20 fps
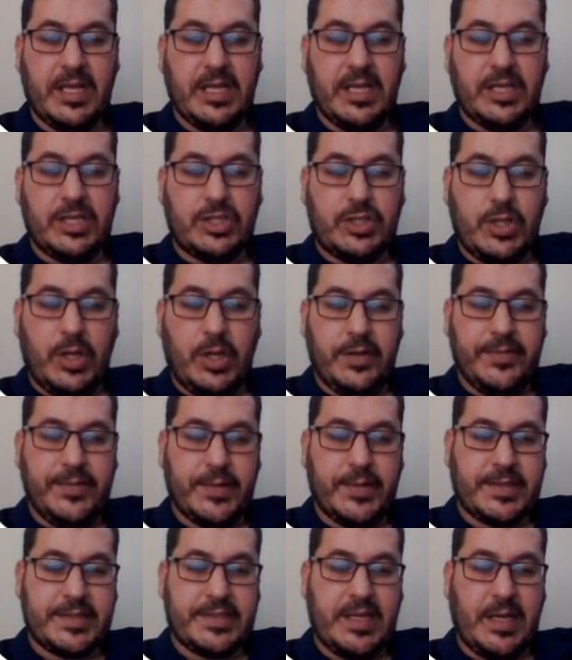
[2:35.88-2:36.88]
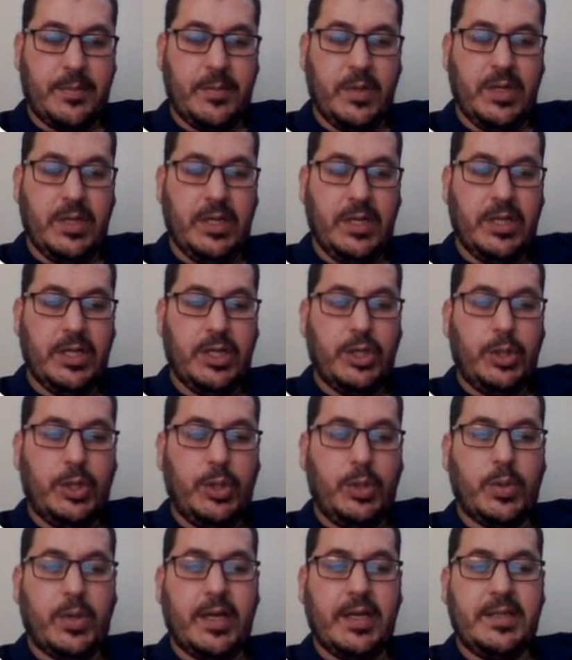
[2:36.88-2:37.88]
So for example,
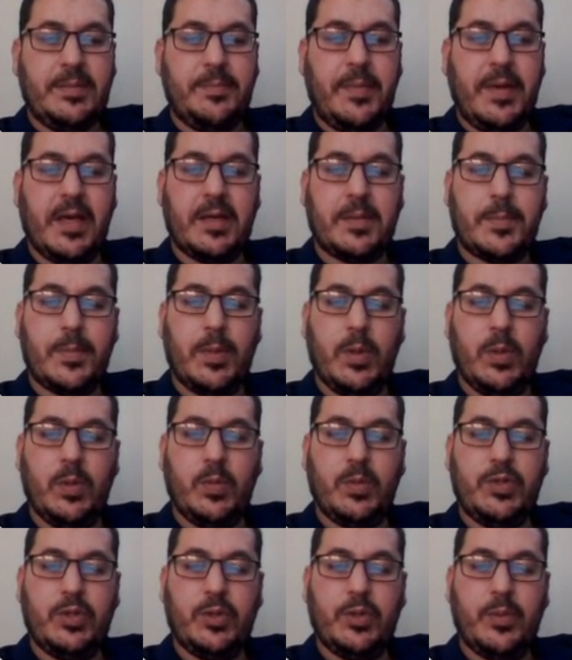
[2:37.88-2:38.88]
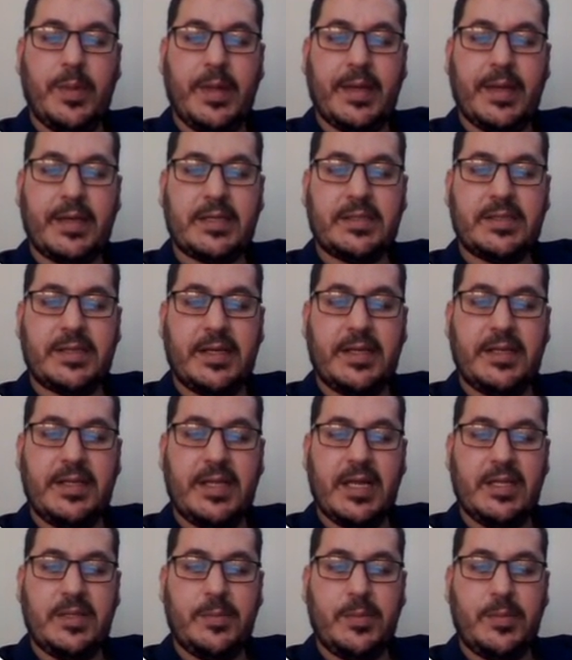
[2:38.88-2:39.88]
you get purple when you mix red
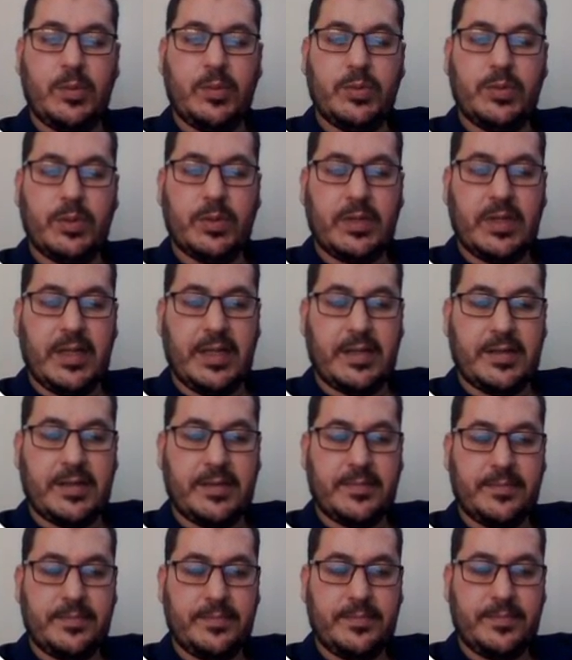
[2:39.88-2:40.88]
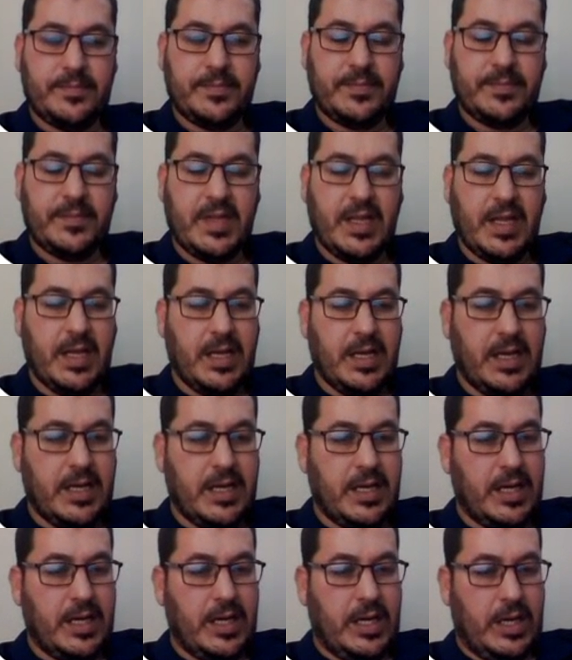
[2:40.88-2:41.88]
and blue together.
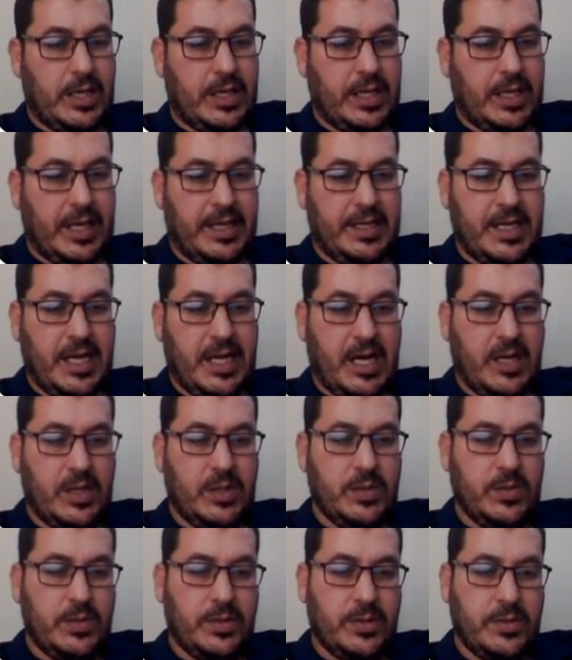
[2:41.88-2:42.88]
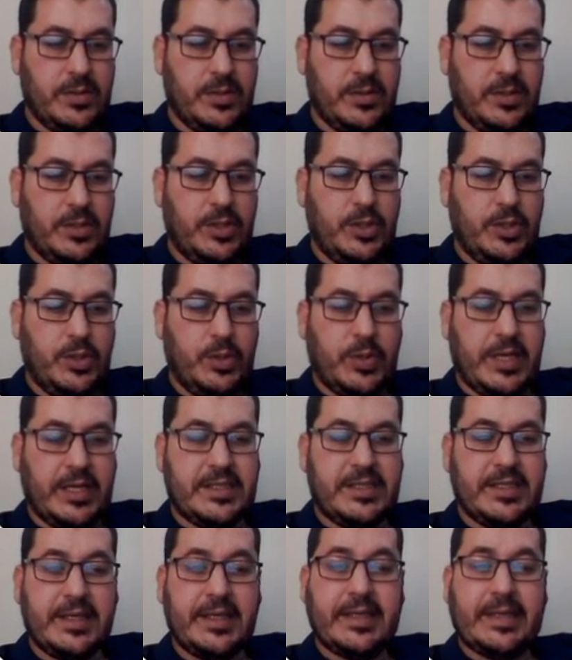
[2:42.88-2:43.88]
Okay, now you
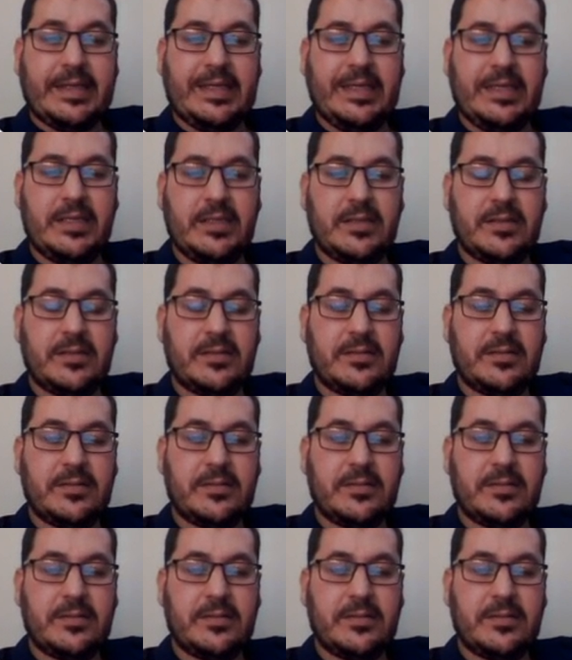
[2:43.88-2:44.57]
get green